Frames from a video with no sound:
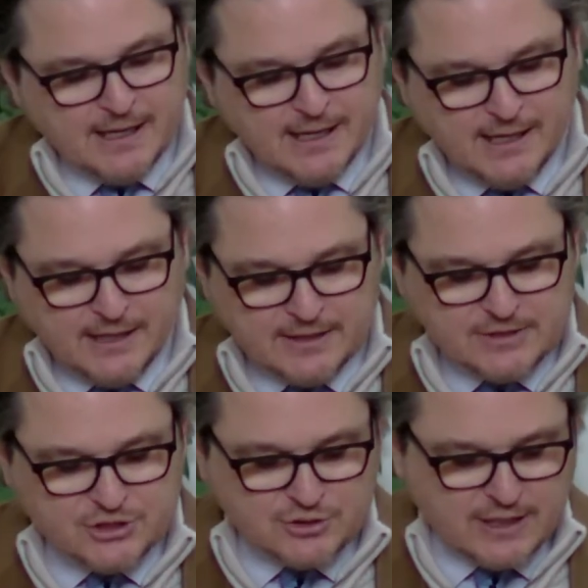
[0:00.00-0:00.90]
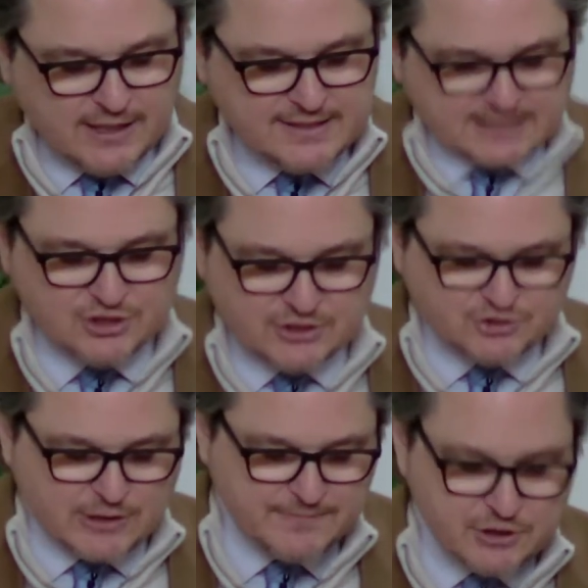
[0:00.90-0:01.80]
section of
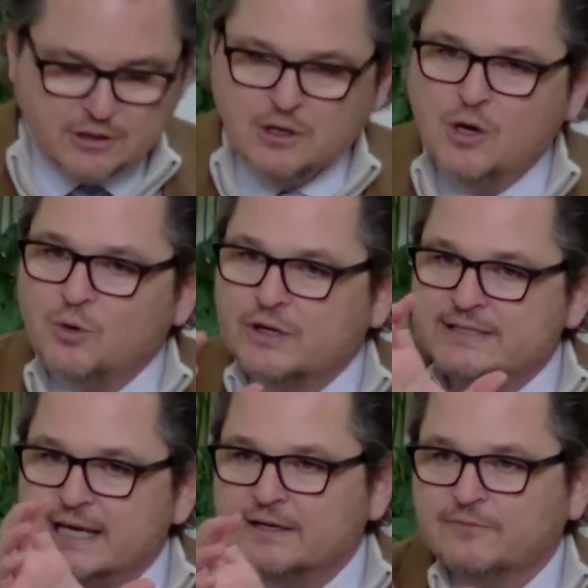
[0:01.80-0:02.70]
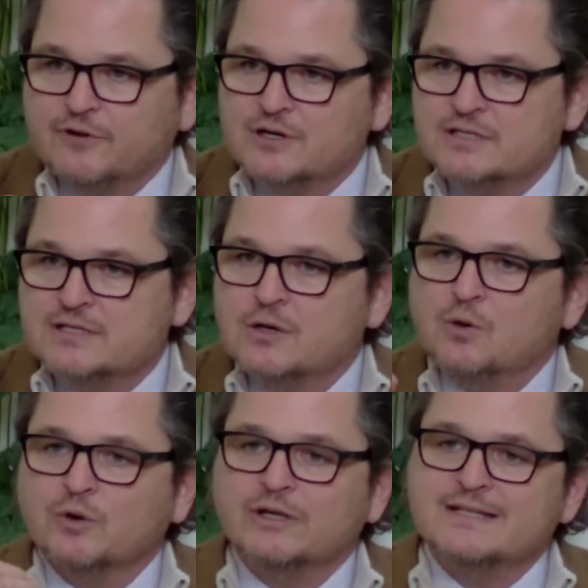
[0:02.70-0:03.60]
scripture. We're going to take a verse,
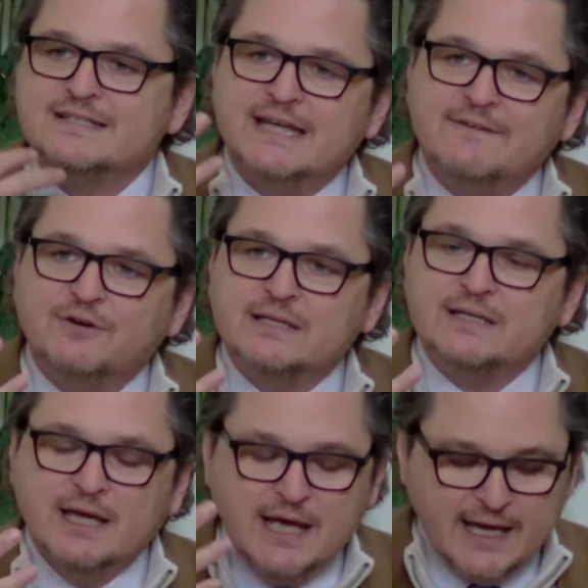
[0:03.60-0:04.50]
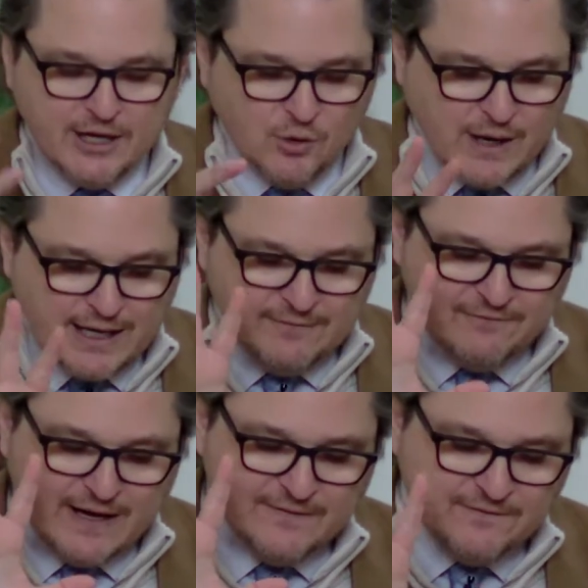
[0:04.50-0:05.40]
we're going to savor it, and go on and
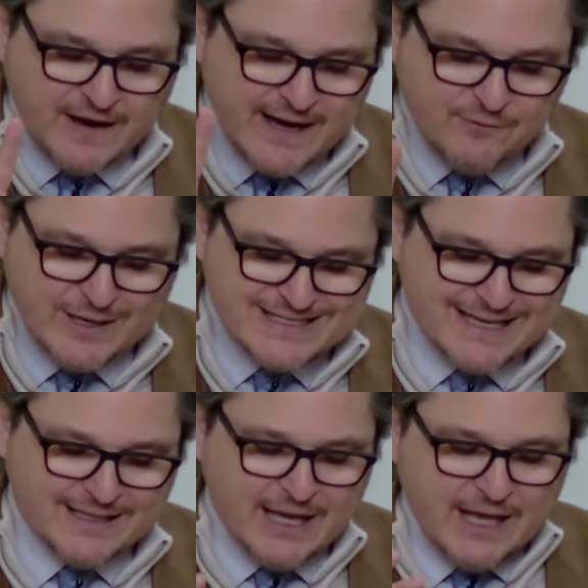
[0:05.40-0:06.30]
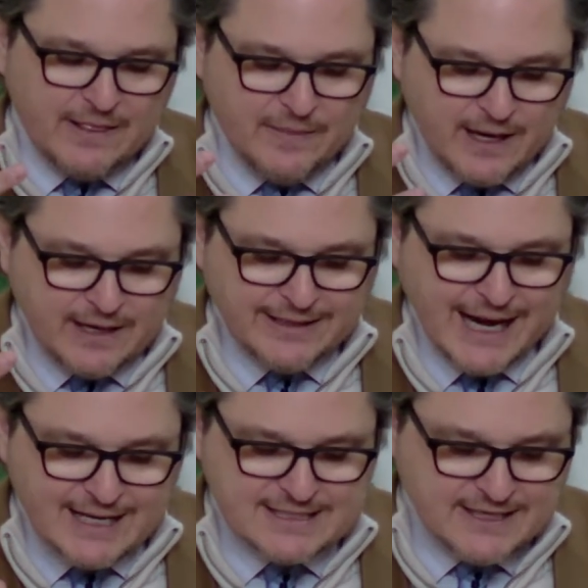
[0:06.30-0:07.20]
find five ways that
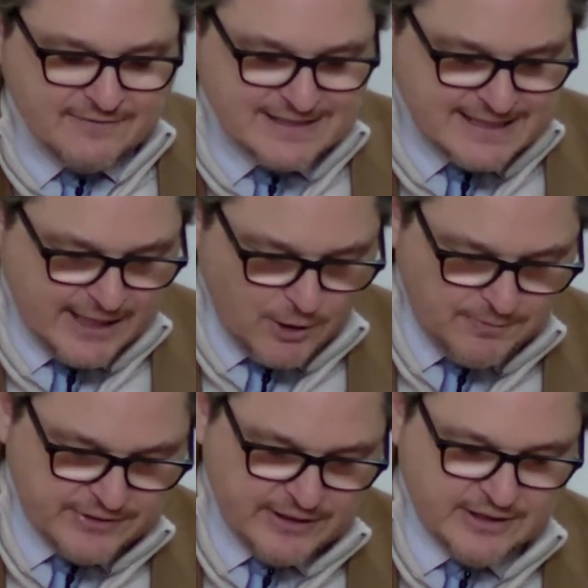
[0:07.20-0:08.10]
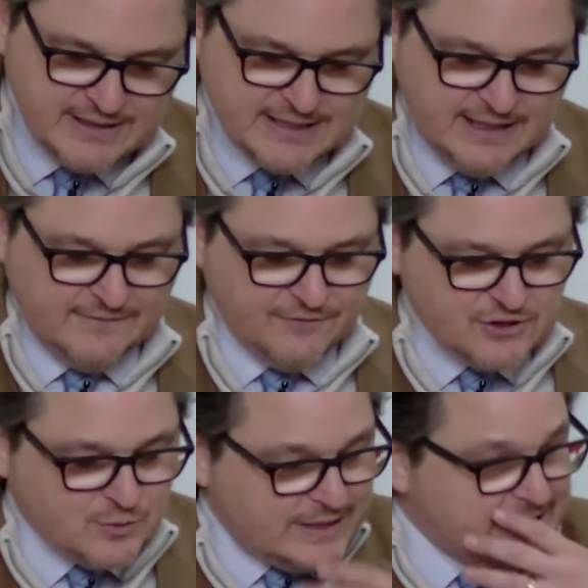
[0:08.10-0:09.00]
God has given us to help with our anxiety. The
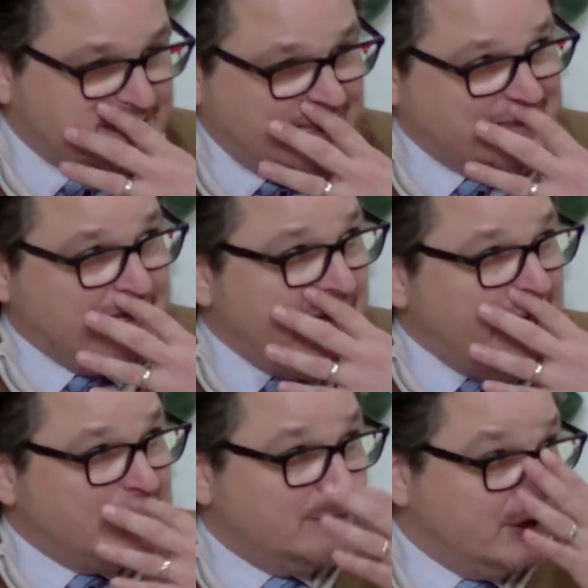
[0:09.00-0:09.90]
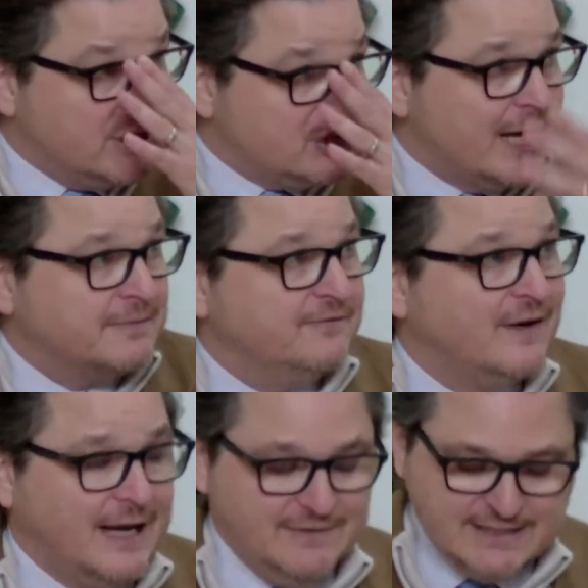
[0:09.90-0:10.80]
first one he says, as we go to chapter
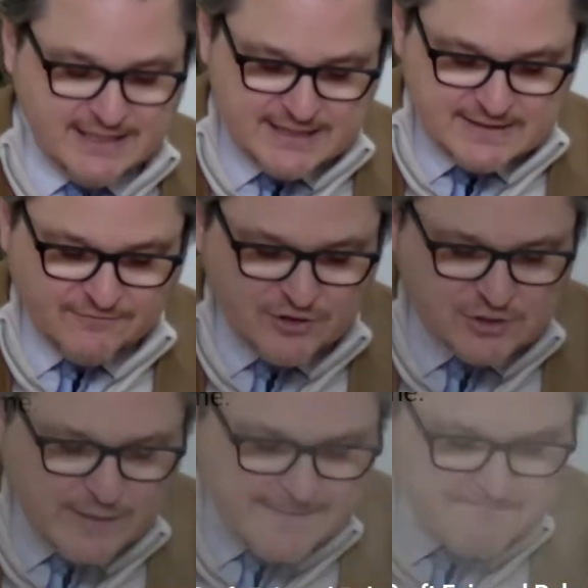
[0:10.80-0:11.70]
5, he says, first way,